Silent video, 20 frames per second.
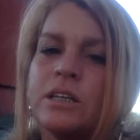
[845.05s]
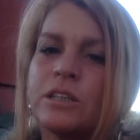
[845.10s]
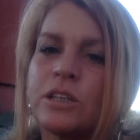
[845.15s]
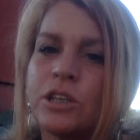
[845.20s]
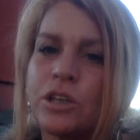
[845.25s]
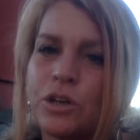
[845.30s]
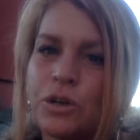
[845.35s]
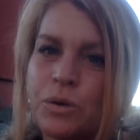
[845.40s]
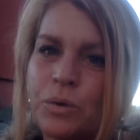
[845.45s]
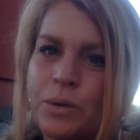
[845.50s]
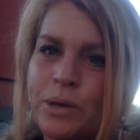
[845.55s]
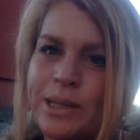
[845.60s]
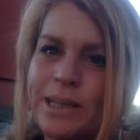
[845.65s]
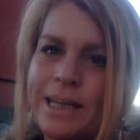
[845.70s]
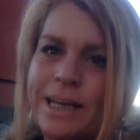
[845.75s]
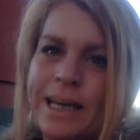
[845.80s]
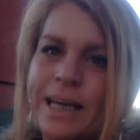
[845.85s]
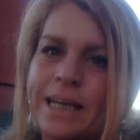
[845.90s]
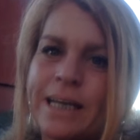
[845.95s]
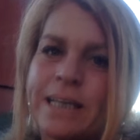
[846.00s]
look
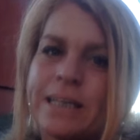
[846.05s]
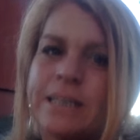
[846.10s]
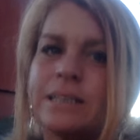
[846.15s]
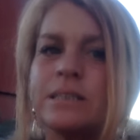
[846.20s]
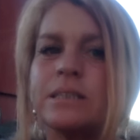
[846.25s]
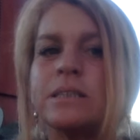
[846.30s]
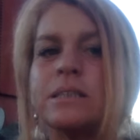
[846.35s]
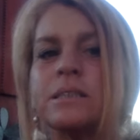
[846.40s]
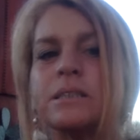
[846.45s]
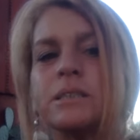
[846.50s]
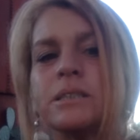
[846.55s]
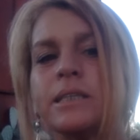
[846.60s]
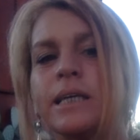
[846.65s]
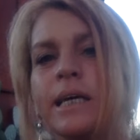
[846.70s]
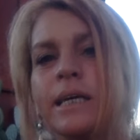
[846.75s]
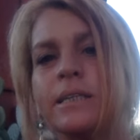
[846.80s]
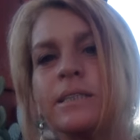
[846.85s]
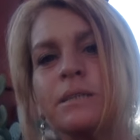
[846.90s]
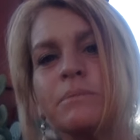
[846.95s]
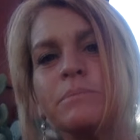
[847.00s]
within,
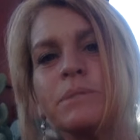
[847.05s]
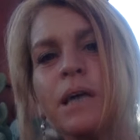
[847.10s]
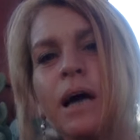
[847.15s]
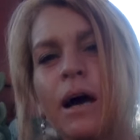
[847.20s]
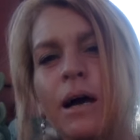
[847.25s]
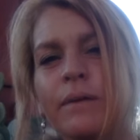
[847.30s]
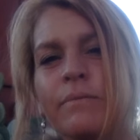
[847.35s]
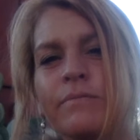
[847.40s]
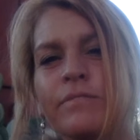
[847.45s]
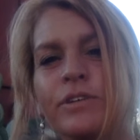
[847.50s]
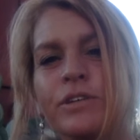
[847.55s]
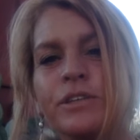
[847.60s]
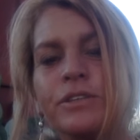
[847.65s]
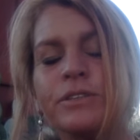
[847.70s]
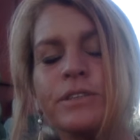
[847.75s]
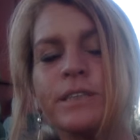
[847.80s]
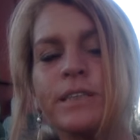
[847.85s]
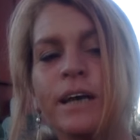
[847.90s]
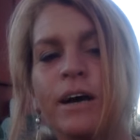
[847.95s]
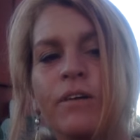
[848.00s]
take some time for
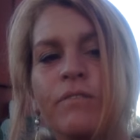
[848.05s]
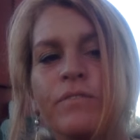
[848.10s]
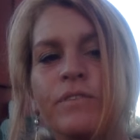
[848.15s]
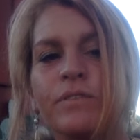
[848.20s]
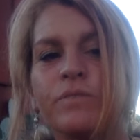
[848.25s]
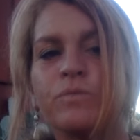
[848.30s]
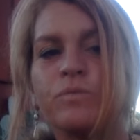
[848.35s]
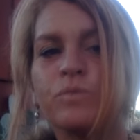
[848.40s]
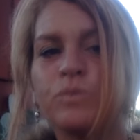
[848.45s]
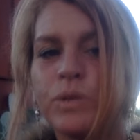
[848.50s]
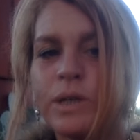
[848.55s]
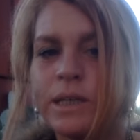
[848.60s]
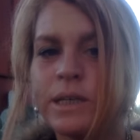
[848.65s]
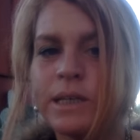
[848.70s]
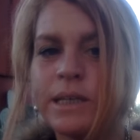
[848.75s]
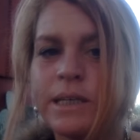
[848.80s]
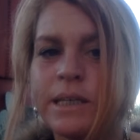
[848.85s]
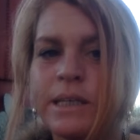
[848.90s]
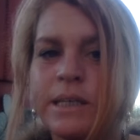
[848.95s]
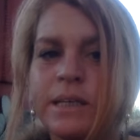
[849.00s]
yourself and
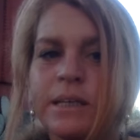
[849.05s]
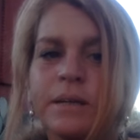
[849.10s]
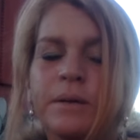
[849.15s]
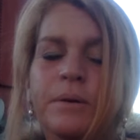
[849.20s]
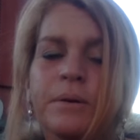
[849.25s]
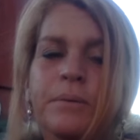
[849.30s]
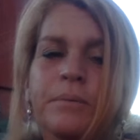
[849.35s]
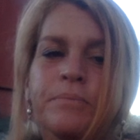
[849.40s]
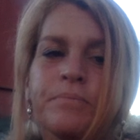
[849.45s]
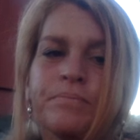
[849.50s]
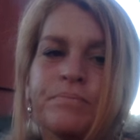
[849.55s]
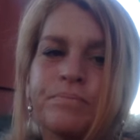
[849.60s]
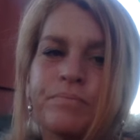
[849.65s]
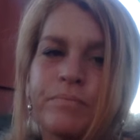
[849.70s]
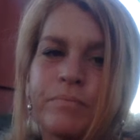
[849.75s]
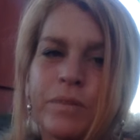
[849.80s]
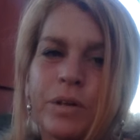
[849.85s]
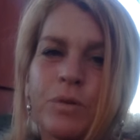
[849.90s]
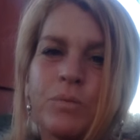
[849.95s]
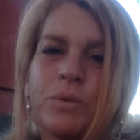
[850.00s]
really,
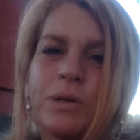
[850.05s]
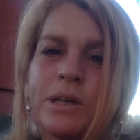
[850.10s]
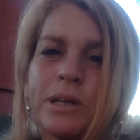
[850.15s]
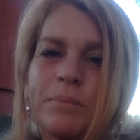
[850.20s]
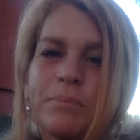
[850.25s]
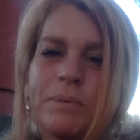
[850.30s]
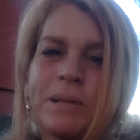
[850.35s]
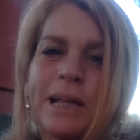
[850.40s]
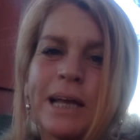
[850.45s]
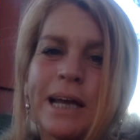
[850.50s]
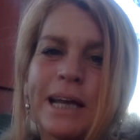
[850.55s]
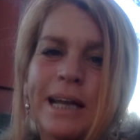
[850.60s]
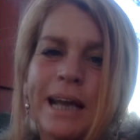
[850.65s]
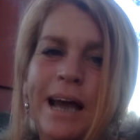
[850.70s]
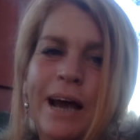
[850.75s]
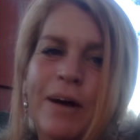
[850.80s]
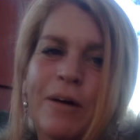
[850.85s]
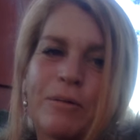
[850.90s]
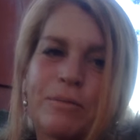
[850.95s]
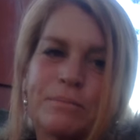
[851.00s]
really plan
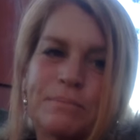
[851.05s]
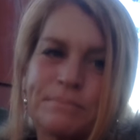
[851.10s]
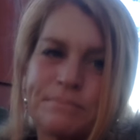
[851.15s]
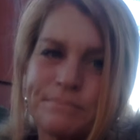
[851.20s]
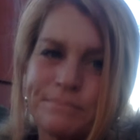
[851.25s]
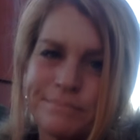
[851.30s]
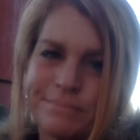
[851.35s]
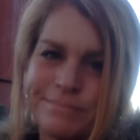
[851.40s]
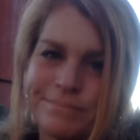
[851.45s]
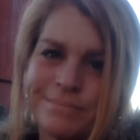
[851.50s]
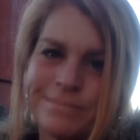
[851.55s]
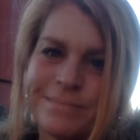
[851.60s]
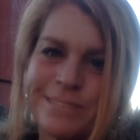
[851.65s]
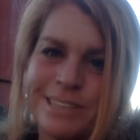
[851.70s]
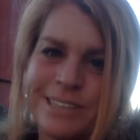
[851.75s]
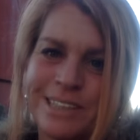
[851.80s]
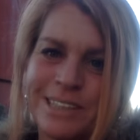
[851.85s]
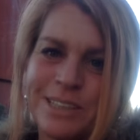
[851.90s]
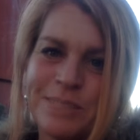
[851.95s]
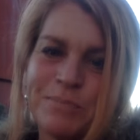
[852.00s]
out
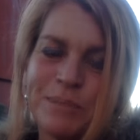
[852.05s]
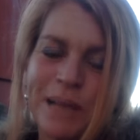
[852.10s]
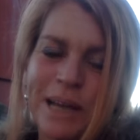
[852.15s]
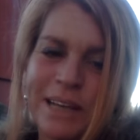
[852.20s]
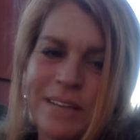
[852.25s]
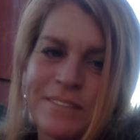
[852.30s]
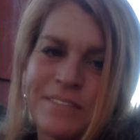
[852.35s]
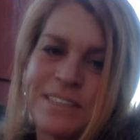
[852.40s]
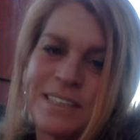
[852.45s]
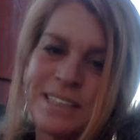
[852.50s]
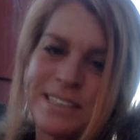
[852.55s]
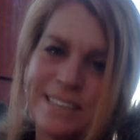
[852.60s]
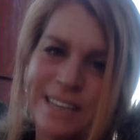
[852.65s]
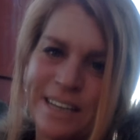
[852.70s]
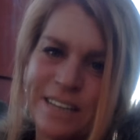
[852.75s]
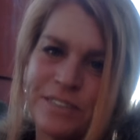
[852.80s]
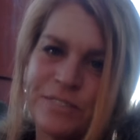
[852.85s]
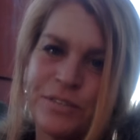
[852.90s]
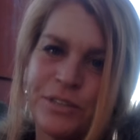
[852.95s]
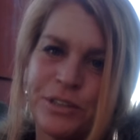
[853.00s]
this plan of
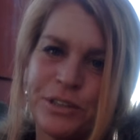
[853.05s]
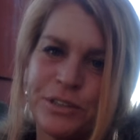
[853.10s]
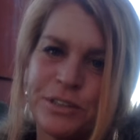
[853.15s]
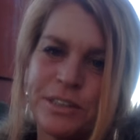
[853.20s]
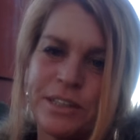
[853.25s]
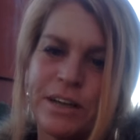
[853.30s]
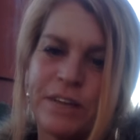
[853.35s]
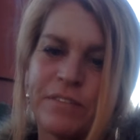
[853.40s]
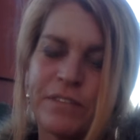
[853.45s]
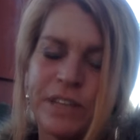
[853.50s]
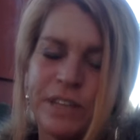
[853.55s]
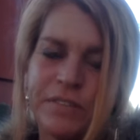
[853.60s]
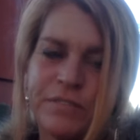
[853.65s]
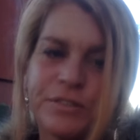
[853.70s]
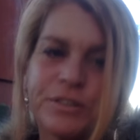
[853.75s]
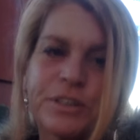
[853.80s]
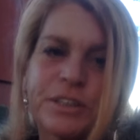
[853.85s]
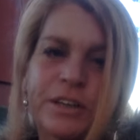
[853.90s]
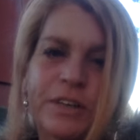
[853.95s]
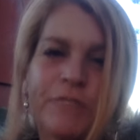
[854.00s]
success for yourself. Give
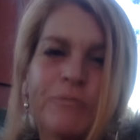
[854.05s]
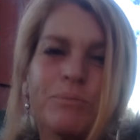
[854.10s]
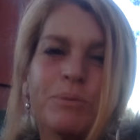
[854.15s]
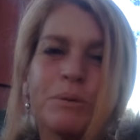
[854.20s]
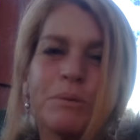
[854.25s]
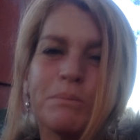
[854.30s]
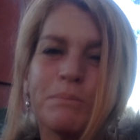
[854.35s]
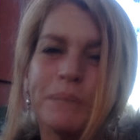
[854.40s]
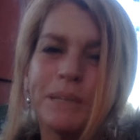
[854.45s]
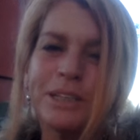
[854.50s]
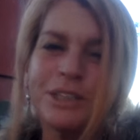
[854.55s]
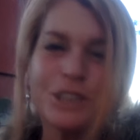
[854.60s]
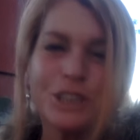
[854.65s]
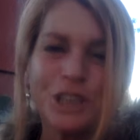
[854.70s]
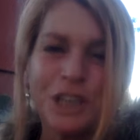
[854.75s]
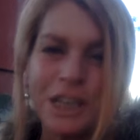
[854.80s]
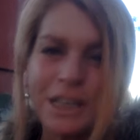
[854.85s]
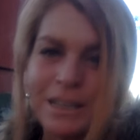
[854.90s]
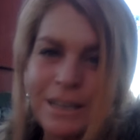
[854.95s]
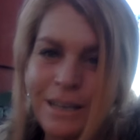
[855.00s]
yourself
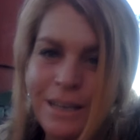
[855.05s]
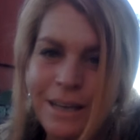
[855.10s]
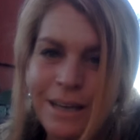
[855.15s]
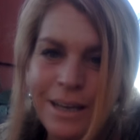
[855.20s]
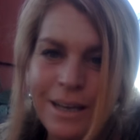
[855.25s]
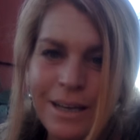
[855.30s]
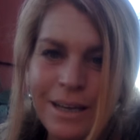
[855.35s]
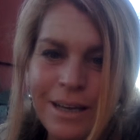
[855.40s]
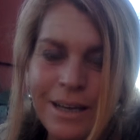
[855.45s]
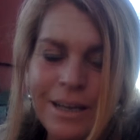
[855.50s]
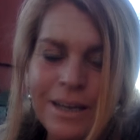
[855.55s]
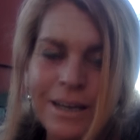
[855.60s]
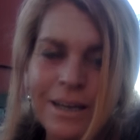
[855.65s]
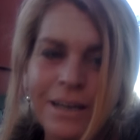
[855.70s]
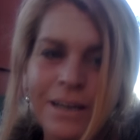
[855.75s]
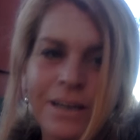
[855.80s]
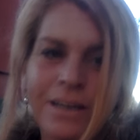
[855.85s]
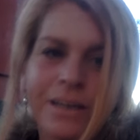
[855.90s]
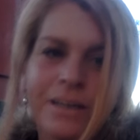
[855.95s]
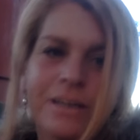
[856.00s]
permission
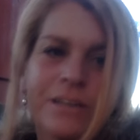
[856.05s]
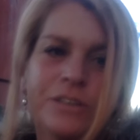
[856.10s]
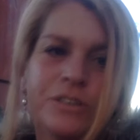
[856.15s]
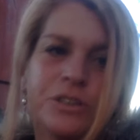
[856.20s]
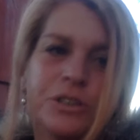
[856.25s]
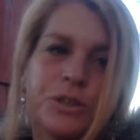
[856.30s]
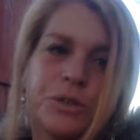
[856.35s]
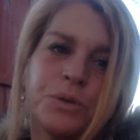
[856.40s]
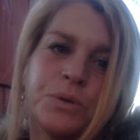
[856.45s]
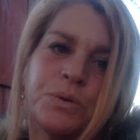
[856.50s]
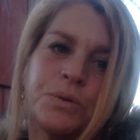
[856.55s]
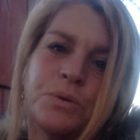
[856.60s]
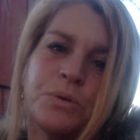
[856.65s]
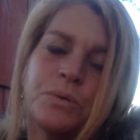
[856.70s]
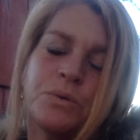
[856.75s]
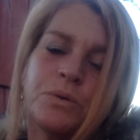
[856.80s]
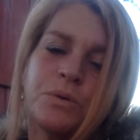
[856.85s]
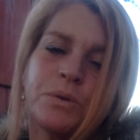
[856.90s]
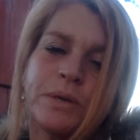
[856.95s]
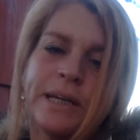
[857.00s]

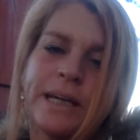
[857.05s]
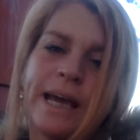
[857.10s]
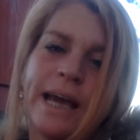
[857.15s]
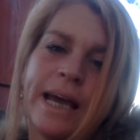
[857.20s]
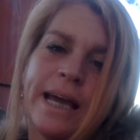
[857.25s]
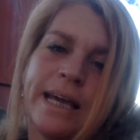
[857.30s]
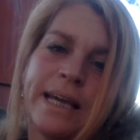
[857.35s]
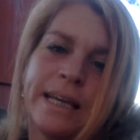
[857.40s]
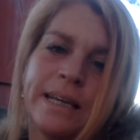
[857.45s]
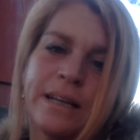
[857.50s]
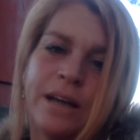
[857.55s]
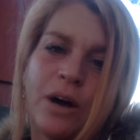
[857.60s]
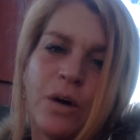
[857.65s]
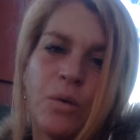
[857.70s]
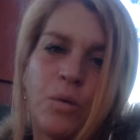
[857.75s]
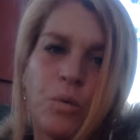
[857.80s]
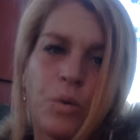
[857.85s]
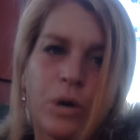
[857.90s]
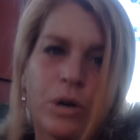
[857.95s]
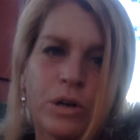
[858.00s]
to create a
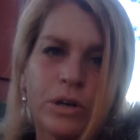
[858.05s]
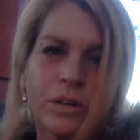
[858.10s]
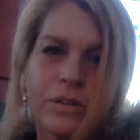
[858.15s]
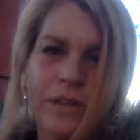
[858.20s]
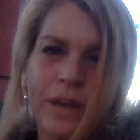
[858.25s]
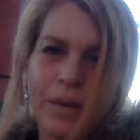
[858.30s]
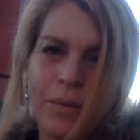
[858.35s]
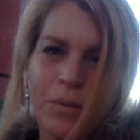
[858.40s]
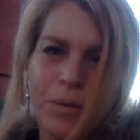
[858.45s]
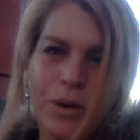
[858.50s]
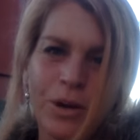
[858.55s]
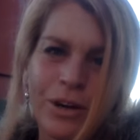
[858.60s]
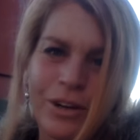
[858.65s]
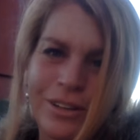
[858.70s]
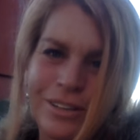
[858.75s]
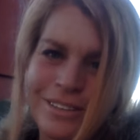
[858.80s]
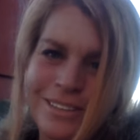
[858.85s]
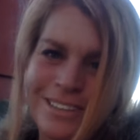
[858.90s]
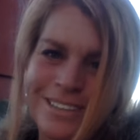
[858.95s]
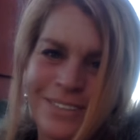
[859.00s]
world that
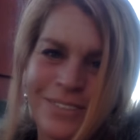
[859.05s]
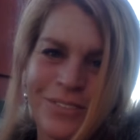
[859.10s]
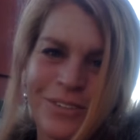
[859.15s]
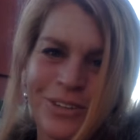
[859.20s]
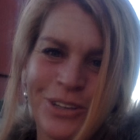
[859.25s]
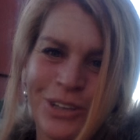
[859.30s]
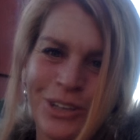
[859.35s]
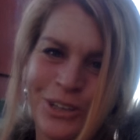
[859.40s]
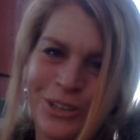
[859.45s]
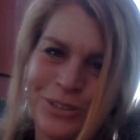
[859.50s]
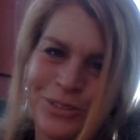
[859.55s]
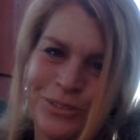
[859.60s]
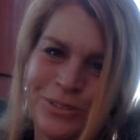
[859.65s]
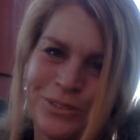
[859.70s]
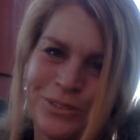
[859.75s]
works for you.